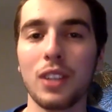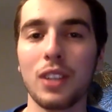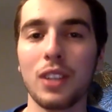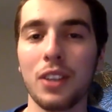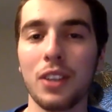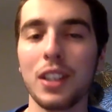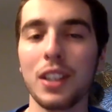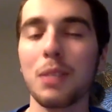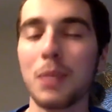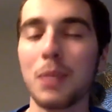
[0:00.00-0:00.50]
I
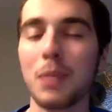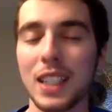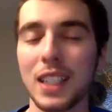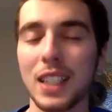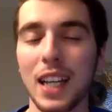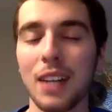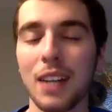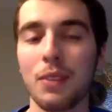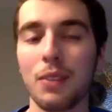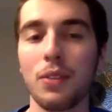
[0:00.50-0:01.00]
think they've been
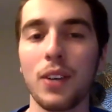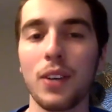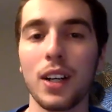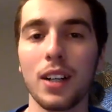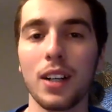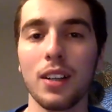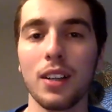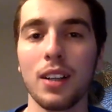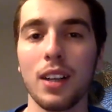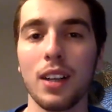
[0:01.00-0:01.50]
kind
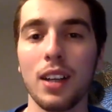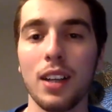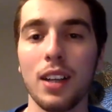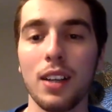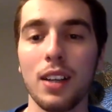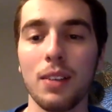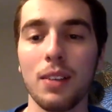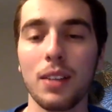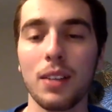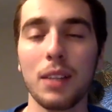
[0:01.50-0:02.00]

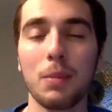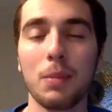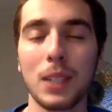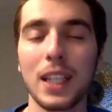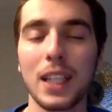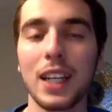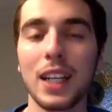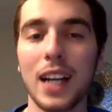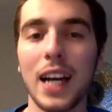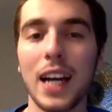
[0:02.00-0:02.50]

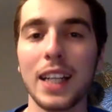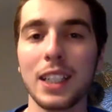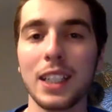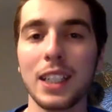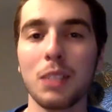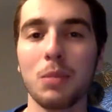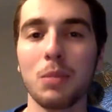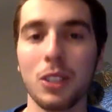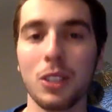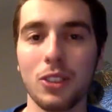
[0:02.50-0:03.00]
of hiding
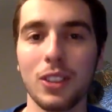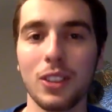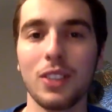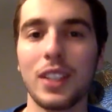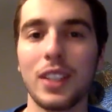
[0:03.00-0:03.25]
him this year.